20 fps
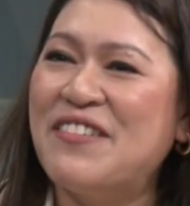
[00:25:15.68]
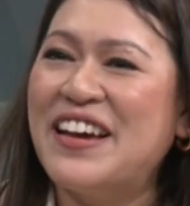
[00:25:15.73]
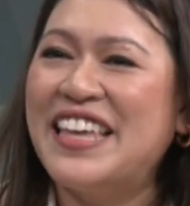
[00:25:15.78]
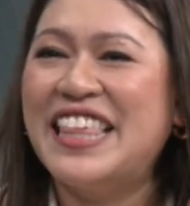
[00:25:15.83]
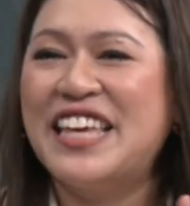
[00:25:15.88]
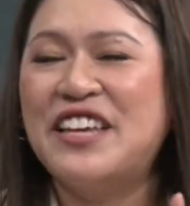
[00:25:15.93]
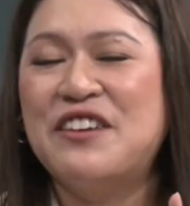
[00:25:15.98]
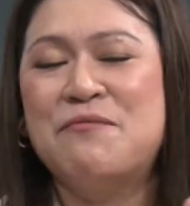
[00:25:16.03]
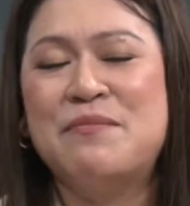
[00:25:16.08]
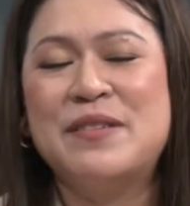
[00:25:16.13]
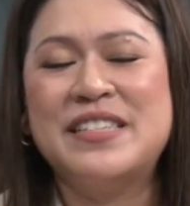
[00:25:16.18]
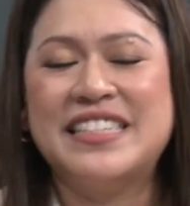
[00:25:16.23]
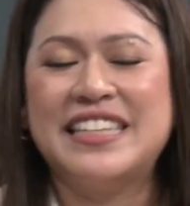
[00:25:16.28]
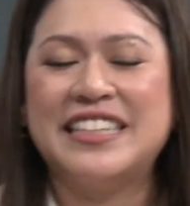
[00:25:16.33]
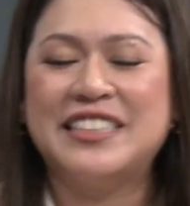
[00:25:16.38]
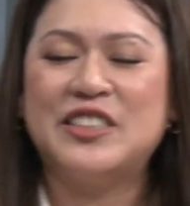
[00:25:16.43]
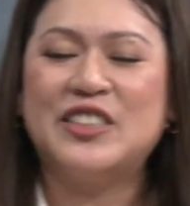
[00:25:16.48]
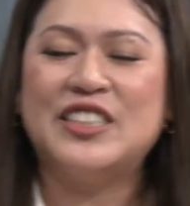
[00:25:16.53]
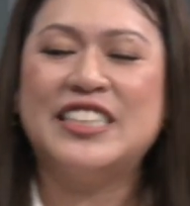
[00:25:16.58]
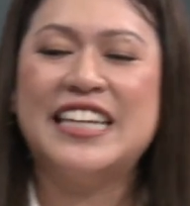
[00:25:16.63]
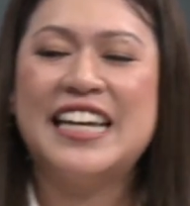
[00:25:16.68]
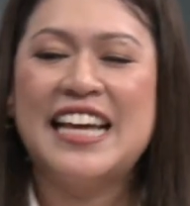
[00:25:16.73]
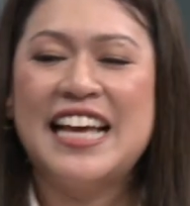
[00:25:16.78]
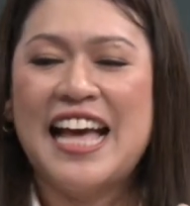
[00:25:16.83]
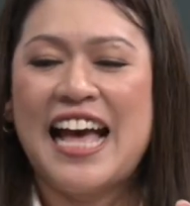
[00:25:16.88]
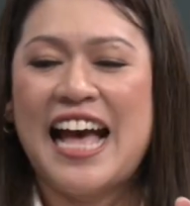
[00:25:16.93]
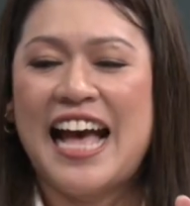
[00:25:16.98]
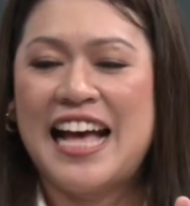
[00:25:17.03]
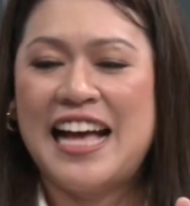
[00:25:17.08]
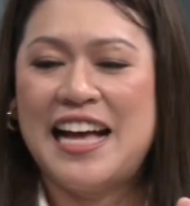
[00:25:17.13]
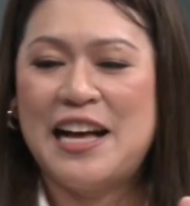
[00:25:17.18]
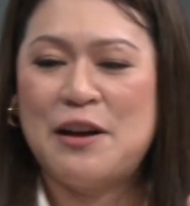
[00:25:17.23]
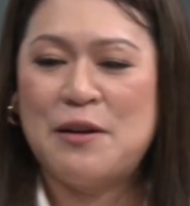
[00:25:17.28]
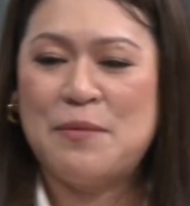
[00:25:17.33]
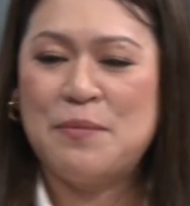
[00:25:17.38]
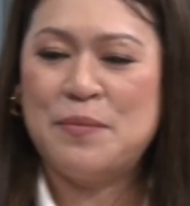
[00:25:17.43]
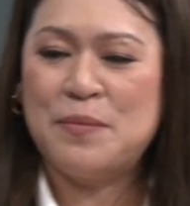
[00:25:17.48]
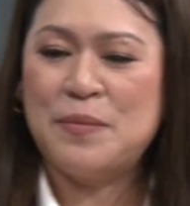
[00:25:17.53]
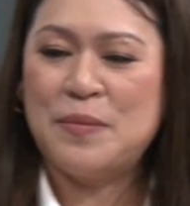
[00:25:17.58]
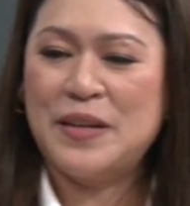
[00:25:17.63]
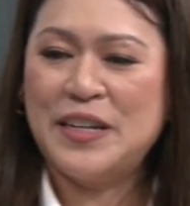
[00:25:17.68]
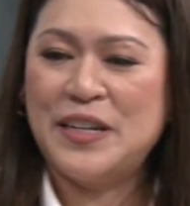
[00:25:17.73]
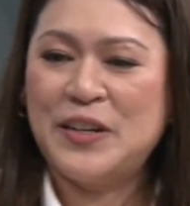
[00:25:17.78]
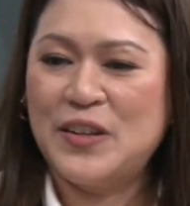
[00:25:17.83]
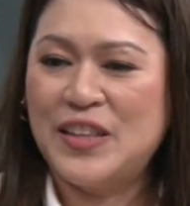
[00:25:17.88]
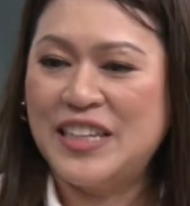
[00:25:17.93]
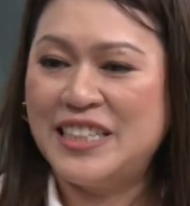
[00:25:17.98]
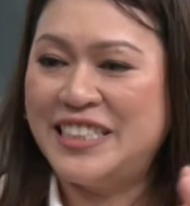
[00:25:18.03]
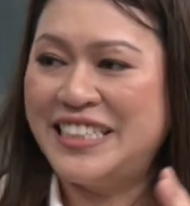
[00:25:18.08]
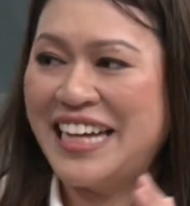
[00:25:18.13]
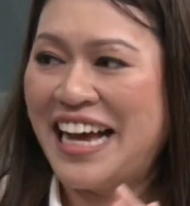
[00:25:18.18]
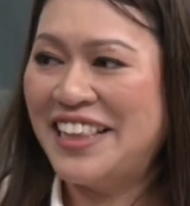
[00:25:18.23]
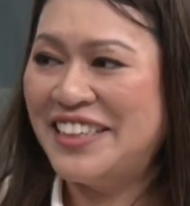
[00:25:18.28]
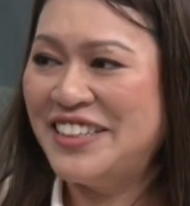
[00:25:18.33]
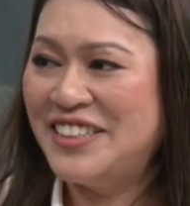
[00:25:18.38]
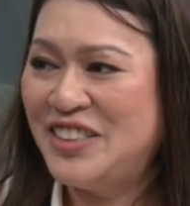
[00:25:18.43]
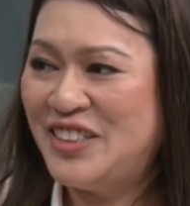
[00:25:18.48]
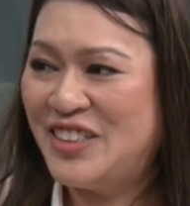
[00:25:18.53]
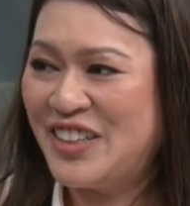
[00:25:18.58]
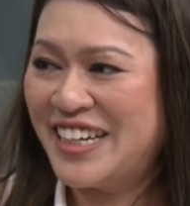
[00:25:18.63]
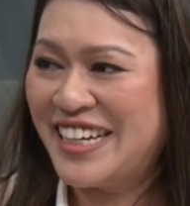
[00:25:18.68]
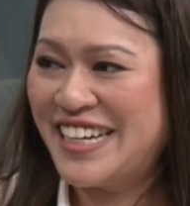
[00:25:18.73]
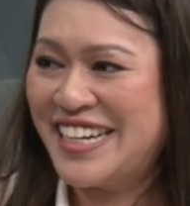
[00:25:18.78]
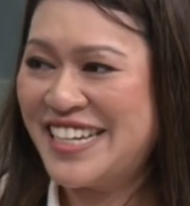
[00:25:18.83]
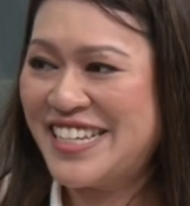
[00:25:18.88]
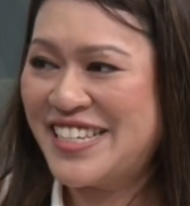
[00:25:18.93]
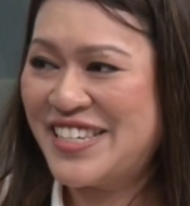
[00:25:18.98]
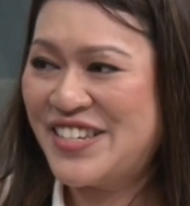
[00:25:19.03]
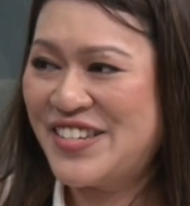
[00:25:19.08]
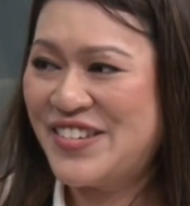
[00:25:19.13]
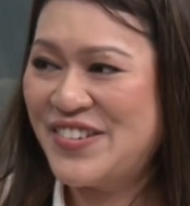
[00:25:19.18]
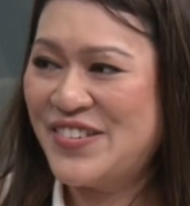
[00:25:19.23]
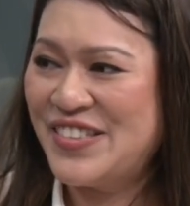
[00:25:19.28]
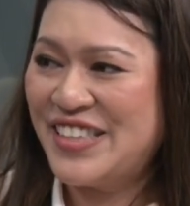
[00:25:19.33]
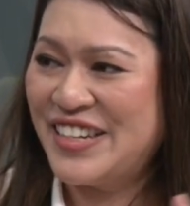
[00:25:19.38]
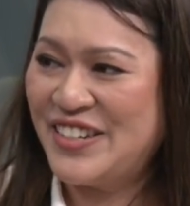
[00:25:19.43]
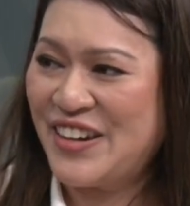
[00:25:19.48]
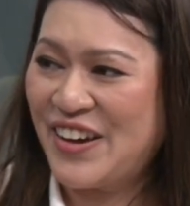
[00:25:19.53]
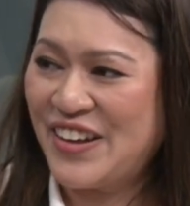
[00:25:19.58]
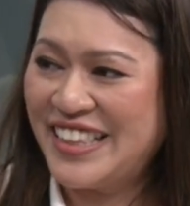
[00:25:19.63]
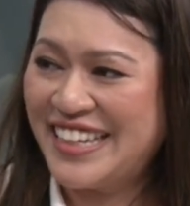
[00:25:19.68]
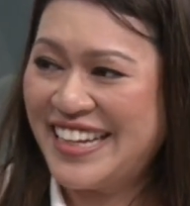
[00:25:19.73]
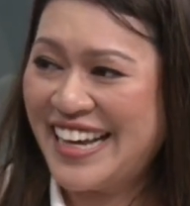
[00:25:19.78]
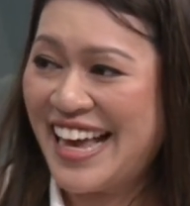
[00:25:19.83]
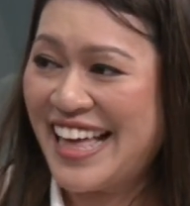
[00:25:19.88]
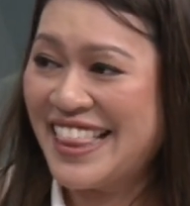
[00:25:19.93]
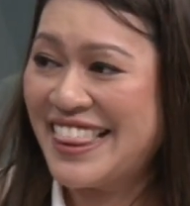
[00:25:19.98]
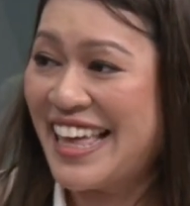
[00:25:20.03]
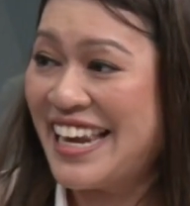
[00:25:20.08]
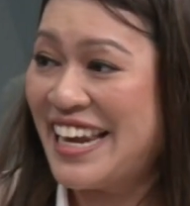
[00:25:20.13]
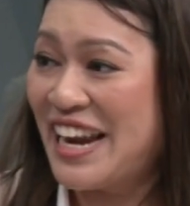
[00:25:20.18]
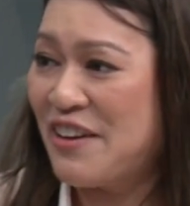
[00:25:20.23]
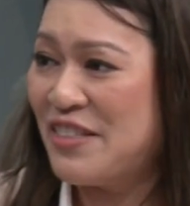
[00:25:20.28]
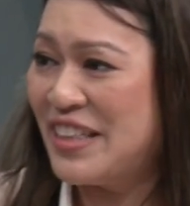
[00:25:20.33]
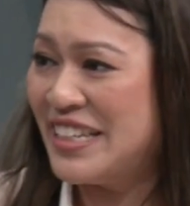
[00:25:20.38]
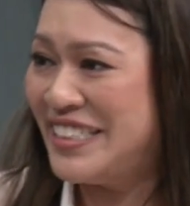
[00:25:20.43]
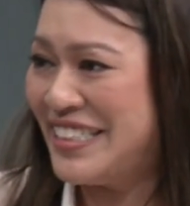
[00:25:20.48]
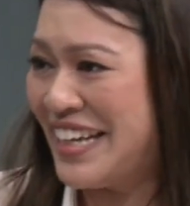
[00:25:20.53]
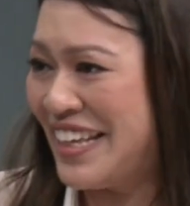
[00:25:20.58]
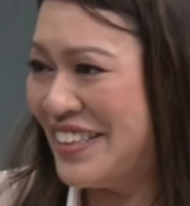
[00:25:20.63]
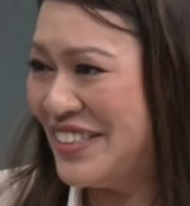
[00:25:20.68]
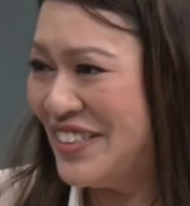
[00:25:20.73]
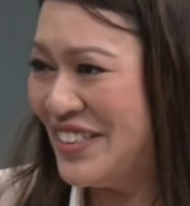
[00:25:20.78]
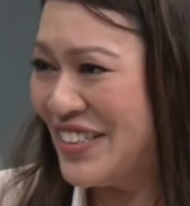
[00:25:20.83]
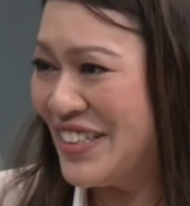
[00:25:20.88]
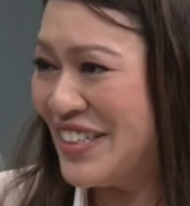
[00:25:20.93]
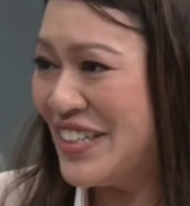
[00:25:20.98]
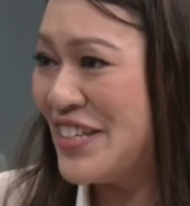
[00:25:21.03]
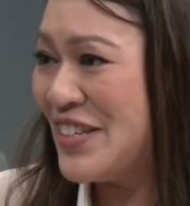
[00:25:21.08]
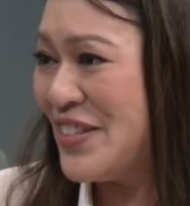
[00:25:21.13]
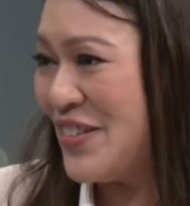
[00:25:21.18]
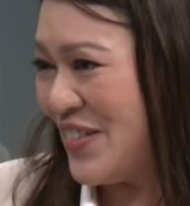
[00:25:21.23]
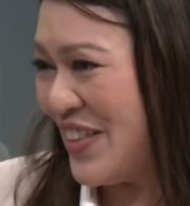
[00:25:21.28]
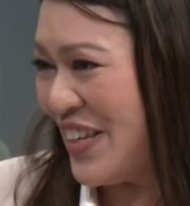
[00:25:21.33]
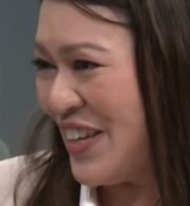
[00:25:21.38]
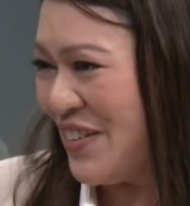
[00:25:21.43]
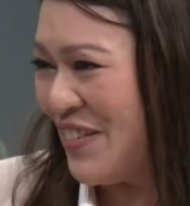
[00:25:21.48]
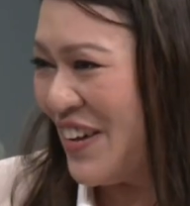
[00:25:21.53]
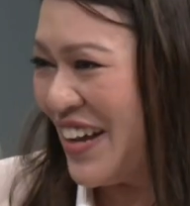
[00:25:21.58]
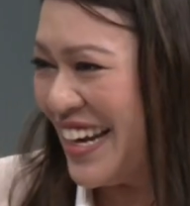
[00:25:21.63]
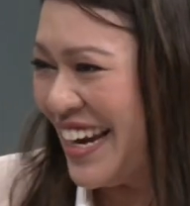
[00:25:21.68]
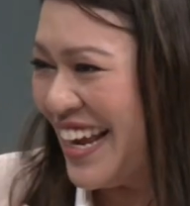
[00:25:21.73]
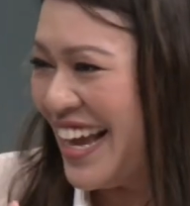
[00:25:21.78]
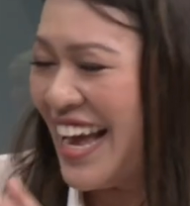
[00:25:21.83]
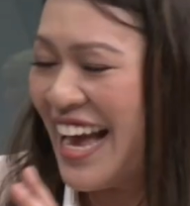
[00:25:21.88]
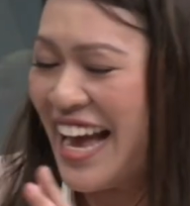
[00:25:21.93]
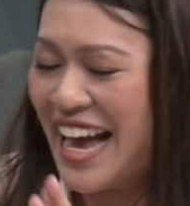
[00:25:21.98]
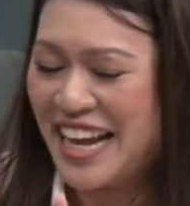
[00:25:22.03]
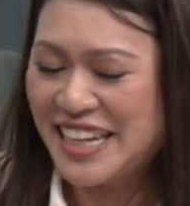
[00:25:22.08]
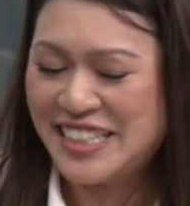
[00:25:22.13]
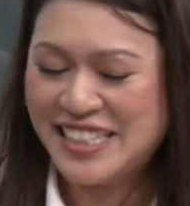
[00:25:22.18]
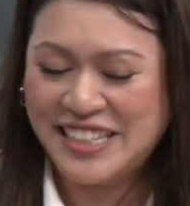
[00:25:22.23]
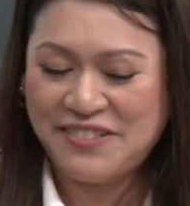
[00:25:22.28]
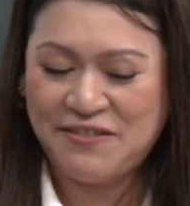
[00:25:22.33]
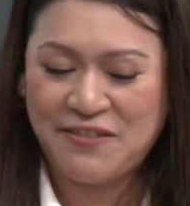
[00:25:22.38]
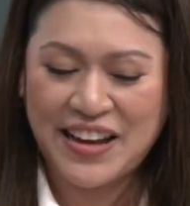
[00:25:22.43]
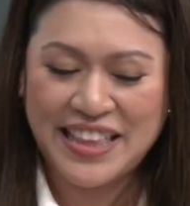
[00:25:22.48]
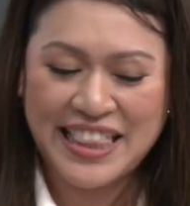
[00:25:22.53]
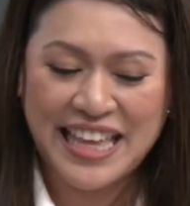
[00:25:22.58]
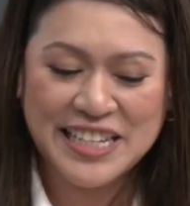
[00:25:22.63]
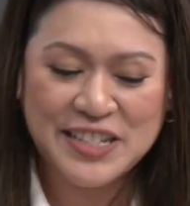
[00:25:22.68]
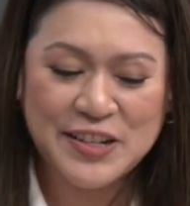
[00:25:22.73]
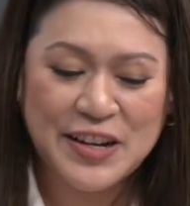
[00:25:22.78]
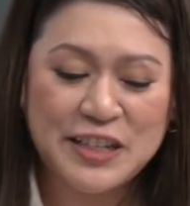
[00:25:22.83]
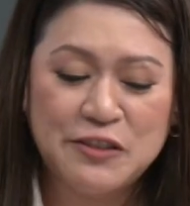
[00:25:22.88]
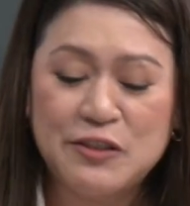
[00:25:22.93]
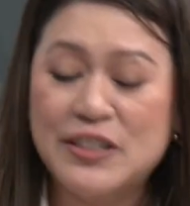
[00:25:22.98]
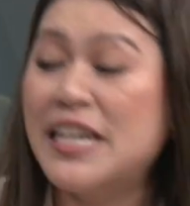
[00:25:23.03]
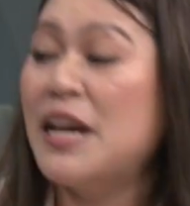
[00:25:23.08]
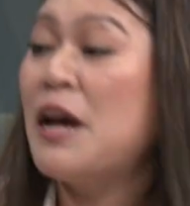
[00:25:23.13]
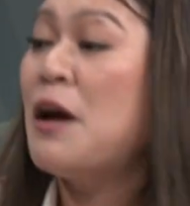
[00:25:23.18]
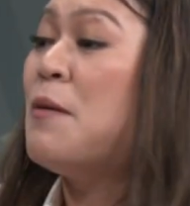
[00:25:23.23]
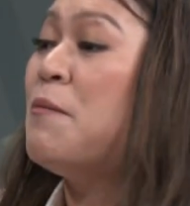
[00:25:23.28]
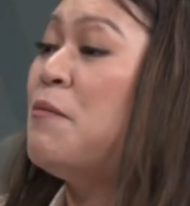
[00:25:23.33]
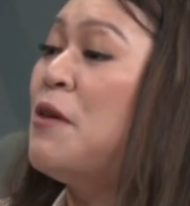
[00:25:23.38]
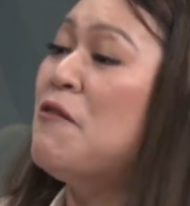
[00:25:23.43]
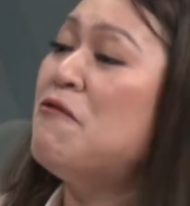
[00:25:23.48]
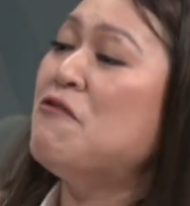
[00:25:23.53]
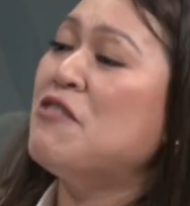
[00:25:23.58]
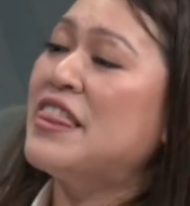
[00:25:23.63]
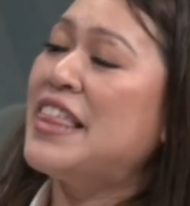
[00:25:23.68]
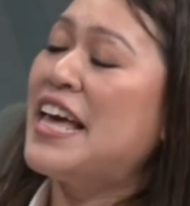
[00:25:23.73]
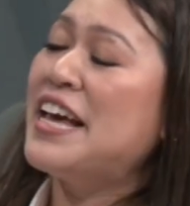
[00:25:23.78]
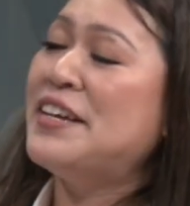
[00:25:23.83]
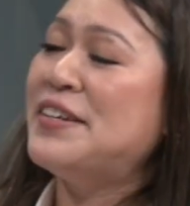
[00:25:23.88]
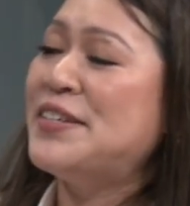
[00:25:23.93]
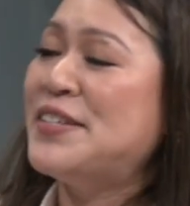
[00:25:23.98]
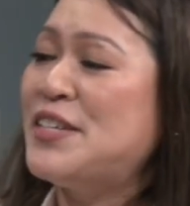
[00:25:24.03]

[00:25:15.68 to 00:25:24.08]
way that you've positioned, the challenger to the dollar and then now the challenger to the yuan. I actually find that so interesting. Prof, thank you